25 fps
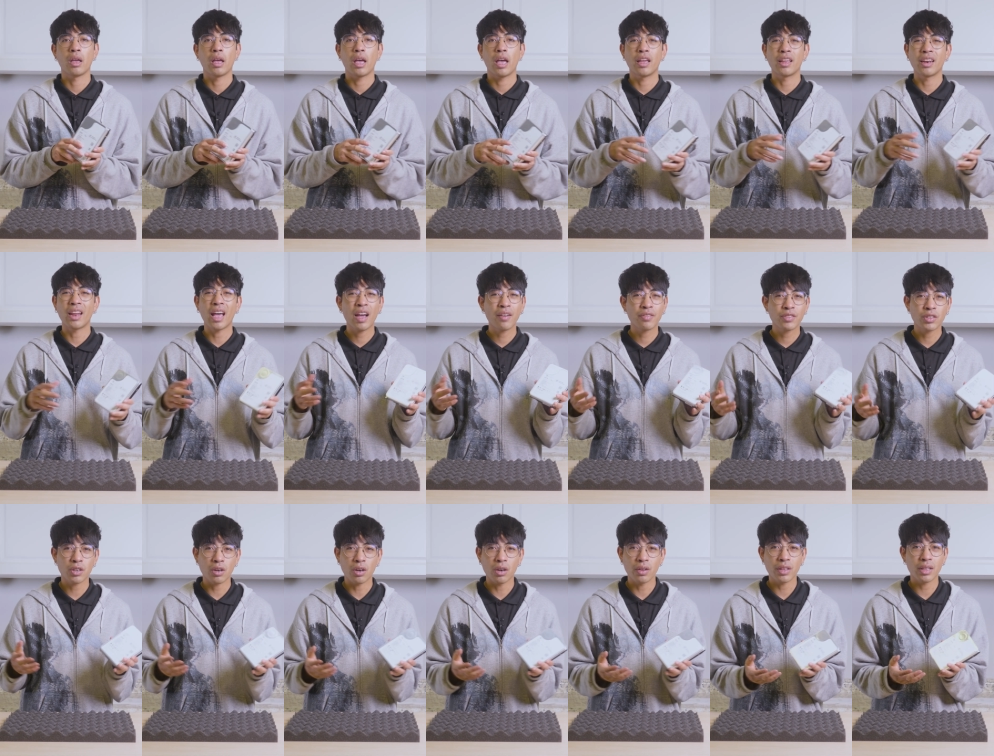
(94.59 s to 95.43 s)
And
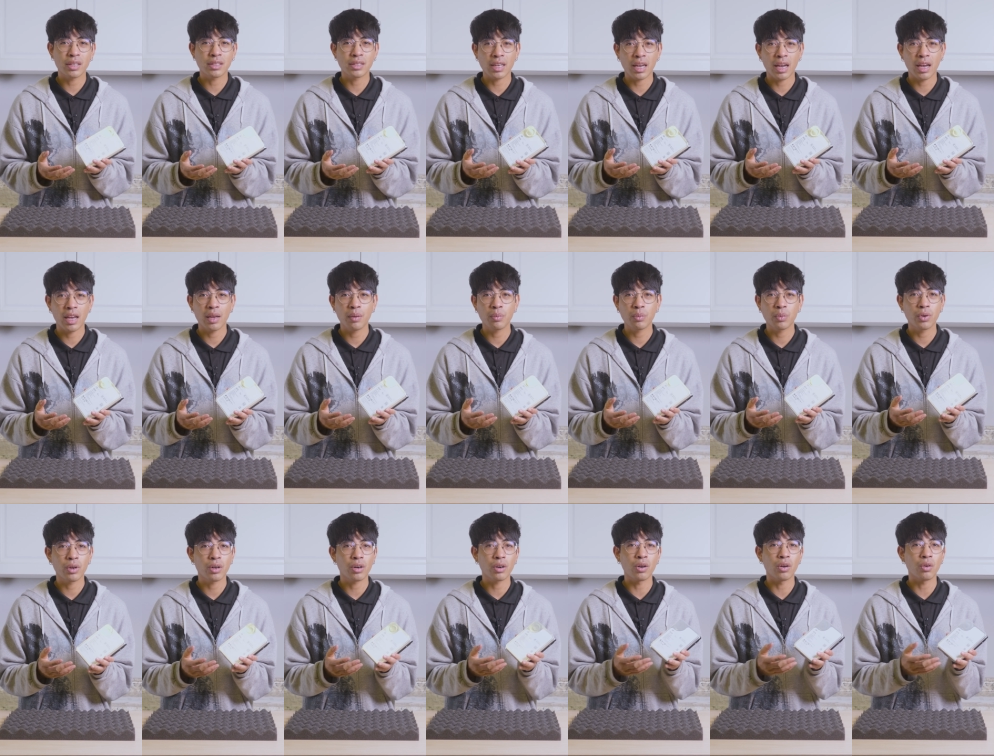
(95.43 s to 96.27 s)
after all that time,
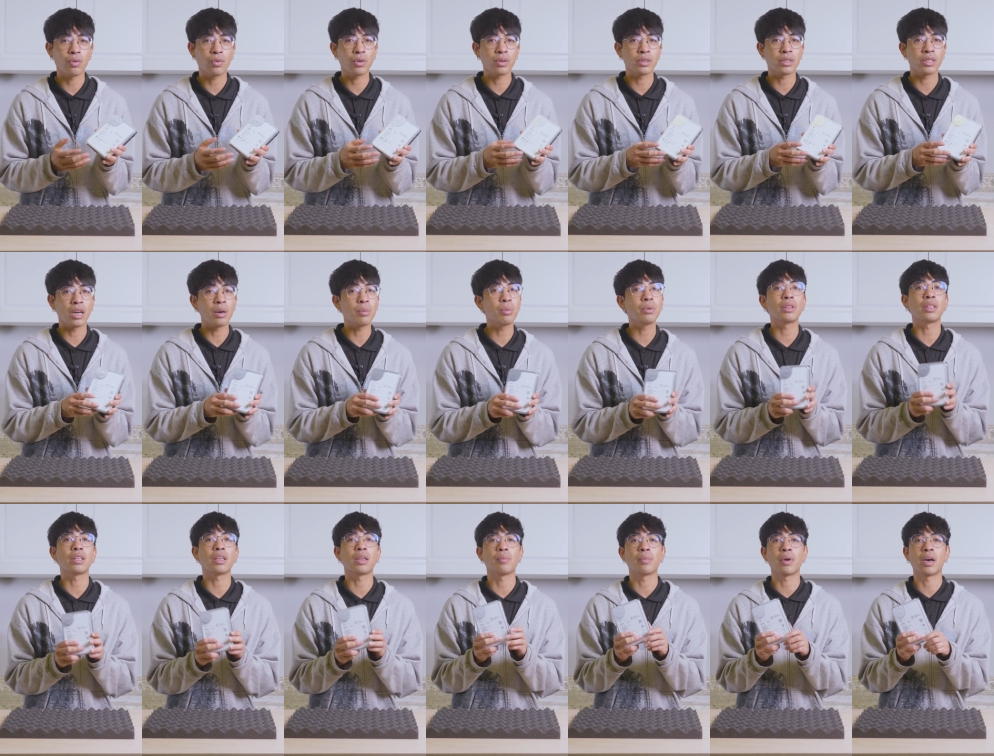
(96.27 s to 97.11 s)
we're over double
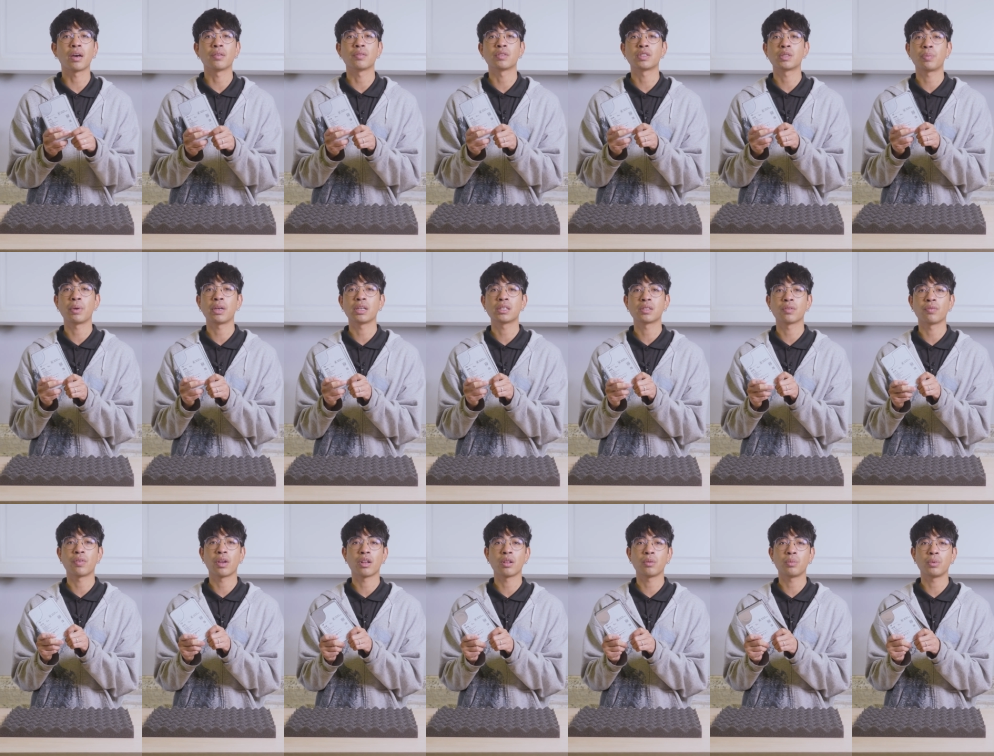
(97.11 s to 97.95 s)
the amount of space
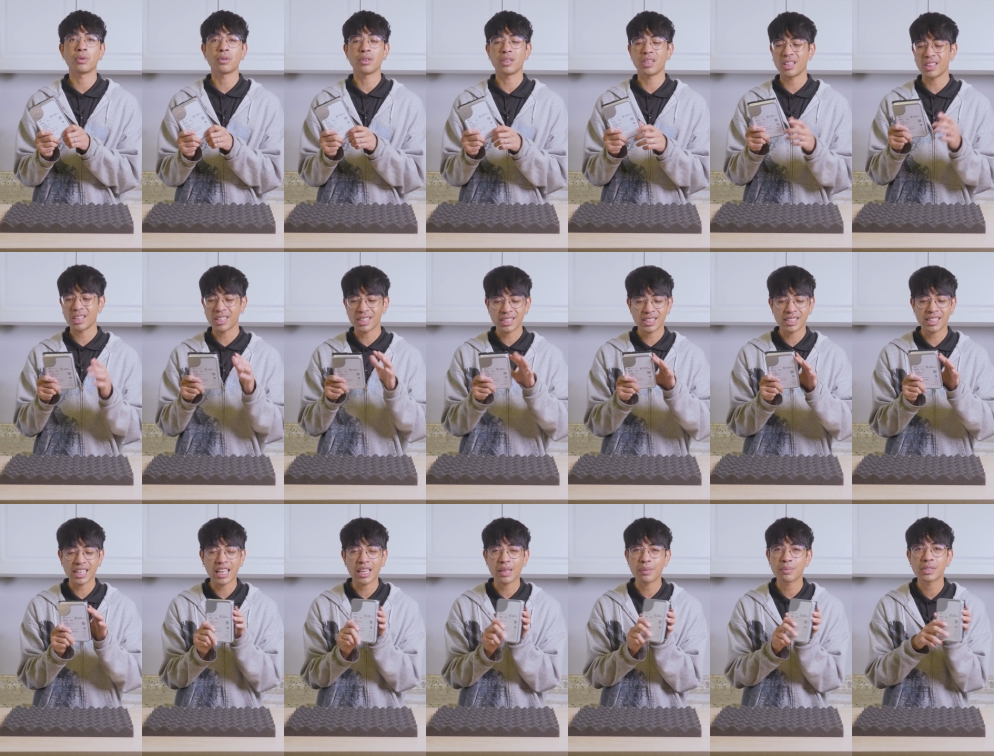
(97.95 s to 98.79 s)
available in the
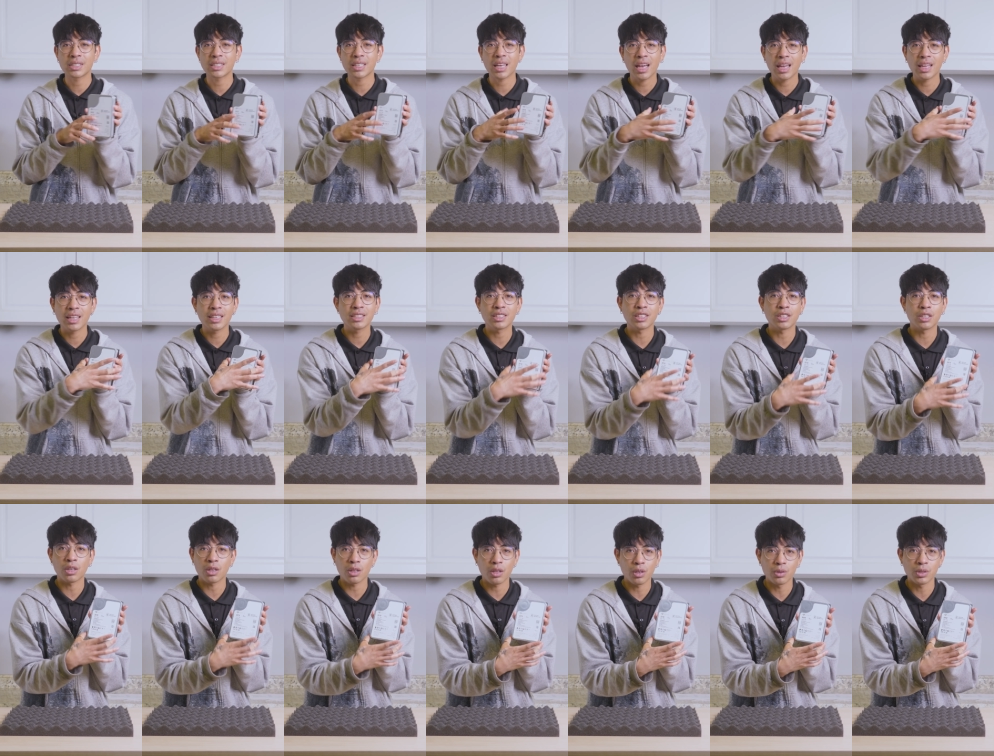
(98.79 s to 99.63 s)
same size
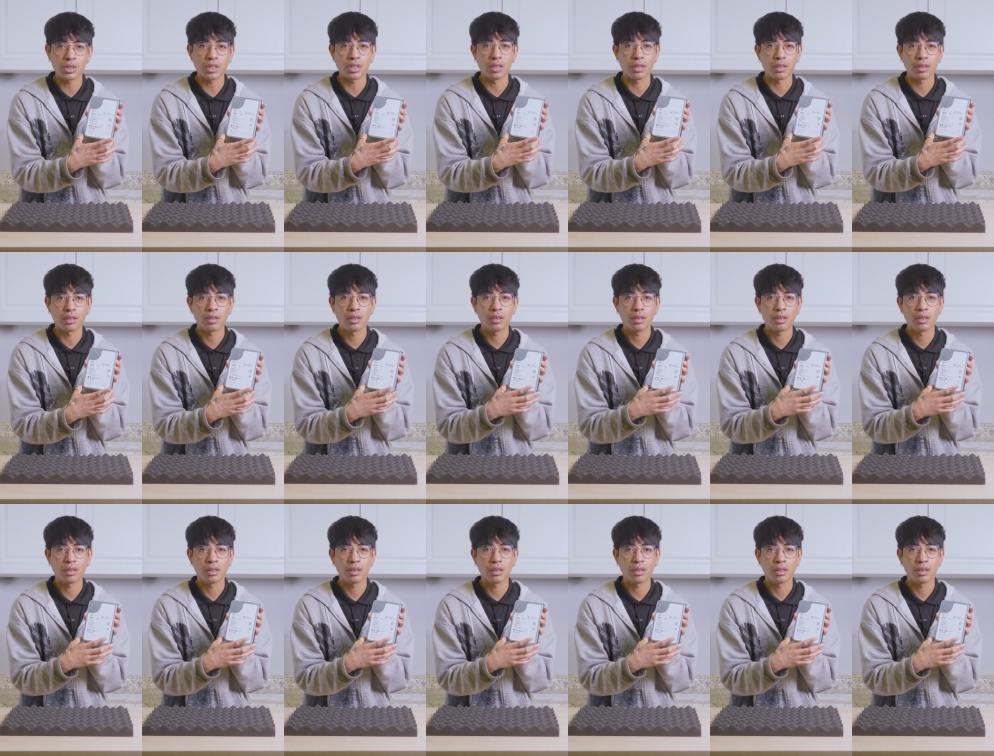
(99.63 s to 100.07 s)
enclosure.